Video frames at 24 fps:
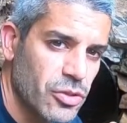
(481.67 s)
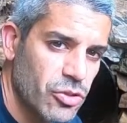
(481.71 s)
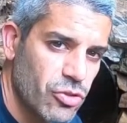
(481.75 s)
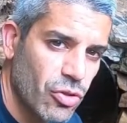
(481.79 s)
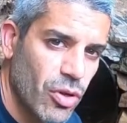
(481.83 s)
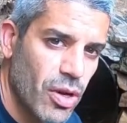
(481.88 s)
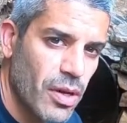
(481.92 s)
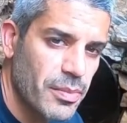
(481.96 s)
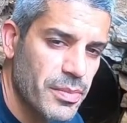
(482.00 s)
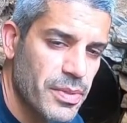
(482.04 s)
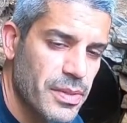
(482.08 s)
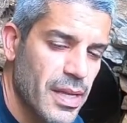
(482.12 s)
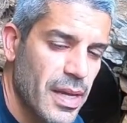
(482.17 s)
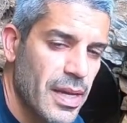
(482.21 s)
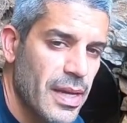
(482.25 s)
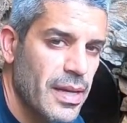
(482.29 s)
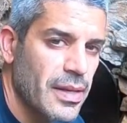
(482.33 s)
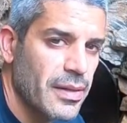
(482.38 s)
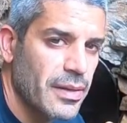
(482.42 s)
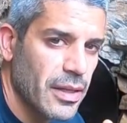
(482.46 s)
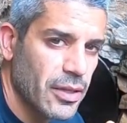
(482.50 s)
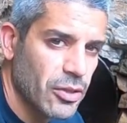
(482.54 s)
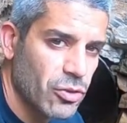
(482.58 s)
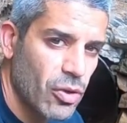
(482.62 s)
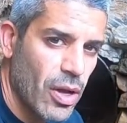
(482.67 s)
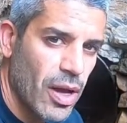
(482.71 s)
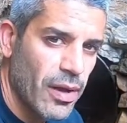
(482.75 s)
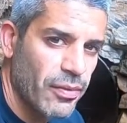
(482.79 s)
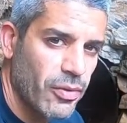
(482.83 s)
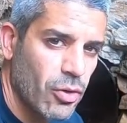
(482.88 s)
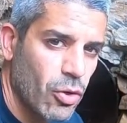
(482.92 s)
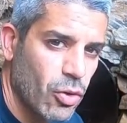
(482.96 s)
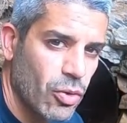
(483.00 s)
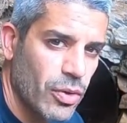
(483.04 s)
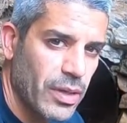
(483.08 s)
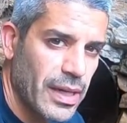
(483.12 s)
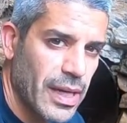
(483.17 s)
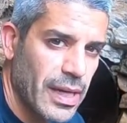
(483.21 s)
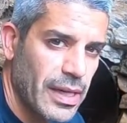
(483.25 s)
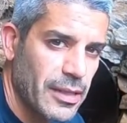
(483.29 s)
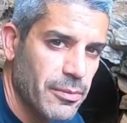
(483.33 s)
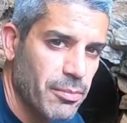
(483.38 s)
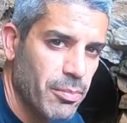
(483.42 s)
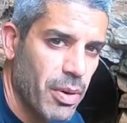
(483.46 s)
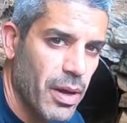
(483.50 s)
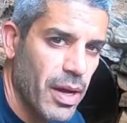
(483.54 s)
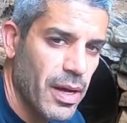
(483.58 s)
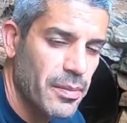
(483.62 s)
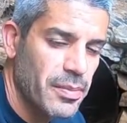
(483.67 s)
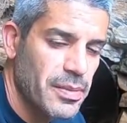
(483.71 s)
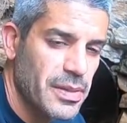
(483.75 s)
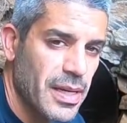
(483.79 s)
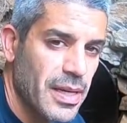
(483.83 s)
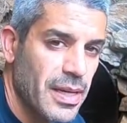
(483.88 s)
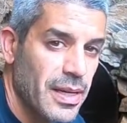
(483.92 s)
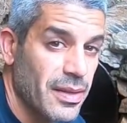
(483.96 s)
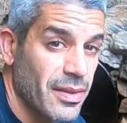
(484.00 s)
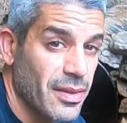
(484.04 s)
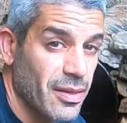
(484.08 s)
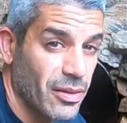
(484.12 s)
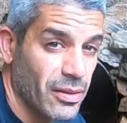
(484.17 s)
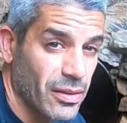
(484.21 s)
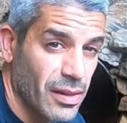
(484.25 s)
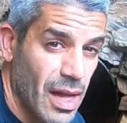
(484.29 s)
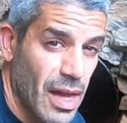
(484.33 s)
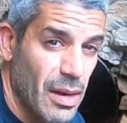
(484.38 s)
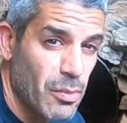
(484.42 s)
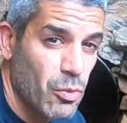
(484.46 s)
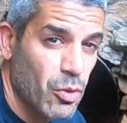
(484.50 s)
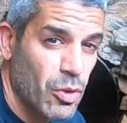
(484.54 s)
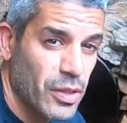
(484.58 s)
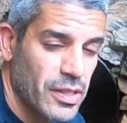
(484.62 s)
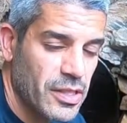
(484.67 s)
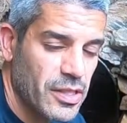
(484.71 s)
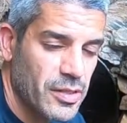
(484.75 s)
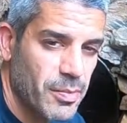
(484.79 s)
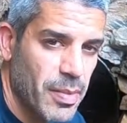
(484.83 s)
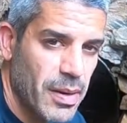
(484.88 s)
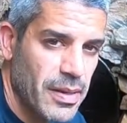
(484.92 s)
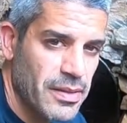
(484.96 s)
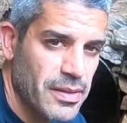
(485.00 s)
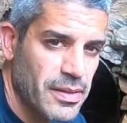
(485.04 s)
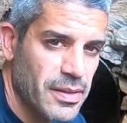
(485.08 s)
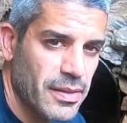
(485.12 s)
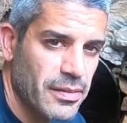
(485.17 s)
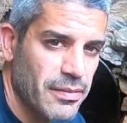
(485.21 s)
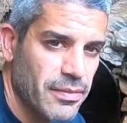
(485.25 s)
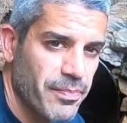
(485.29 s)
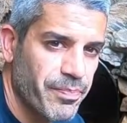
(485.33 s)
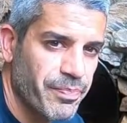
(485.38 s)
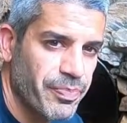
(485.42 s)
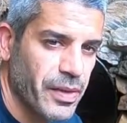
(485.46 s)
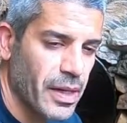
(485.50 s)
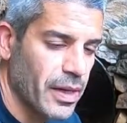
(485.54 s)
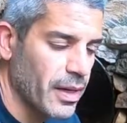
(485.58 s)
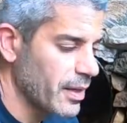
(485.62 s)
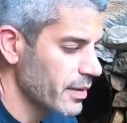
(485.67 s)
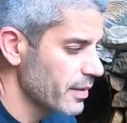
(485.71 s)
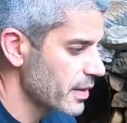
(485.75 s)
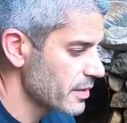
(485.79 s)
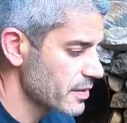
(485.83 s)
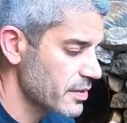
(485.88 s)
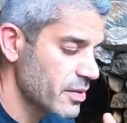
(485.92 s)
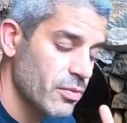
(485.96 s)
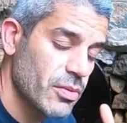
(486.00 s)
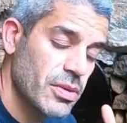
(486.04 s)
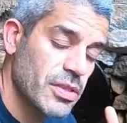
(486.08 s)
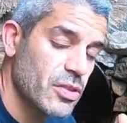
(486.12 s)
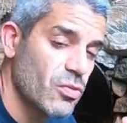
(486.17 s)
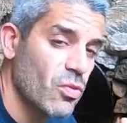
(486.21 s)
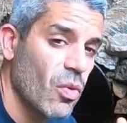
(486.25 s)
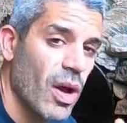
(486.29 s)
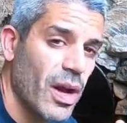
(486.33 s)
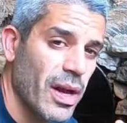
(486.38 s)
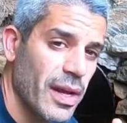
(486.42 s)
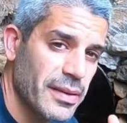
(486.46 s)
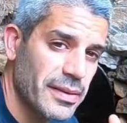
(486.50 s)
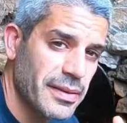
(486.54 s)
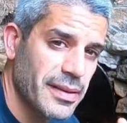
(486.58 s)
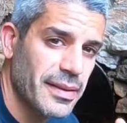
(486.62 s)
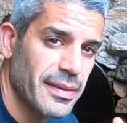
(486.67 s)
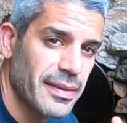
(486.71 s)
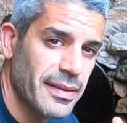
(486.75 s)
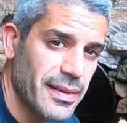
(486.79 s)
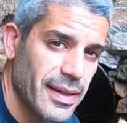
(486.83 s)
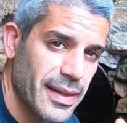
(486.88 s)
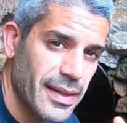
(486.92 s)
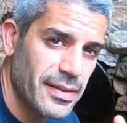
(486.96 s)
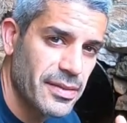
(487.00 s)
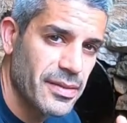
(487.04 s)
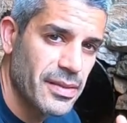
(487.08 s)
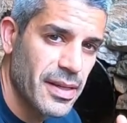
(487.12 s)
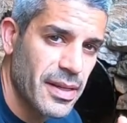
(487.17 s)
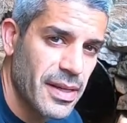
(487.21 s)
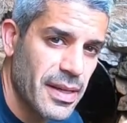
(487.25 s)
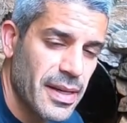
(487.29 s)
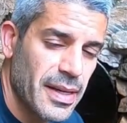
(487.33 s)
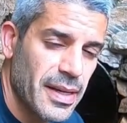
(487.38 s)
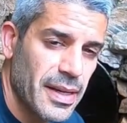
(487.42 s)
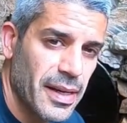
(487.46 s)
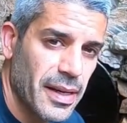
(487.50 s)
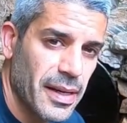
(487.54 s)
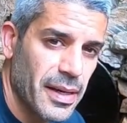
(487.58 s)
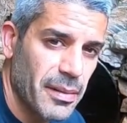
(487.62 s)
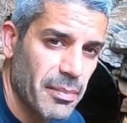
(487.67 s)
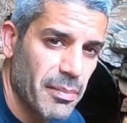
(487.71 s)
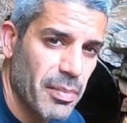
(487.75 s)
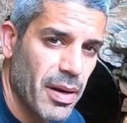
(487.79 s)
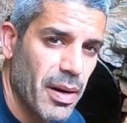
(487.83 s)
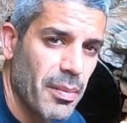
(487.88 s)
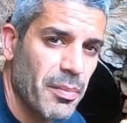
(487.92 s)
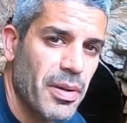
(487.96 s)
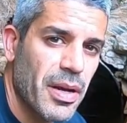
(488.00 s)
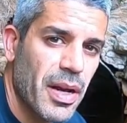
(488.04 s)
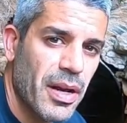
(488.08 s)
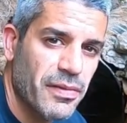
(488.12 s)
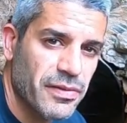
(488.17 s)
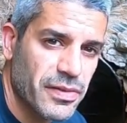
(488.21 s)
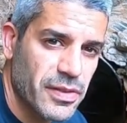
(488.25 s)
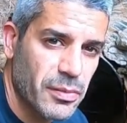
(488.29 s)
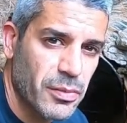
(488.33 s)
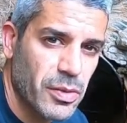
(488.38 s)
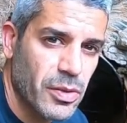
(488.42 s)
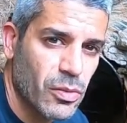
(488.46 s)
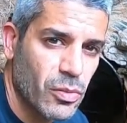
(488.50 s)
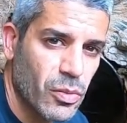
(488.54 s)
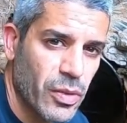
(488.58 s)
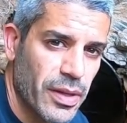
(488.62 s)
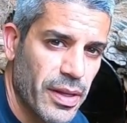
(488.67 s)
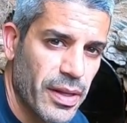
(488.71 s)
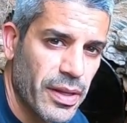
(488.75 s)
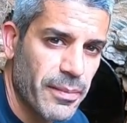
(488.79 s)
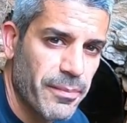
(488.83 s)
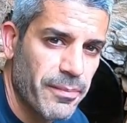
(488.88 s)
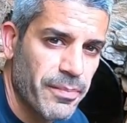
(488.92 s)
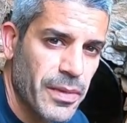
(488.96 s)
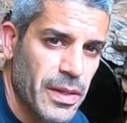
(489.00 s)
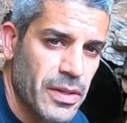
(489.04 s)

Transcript: drums. They do have corrugated pipes. They're a lot more expensive. Uh, that's the reason why I did this, uh, but I'm comfortable with it.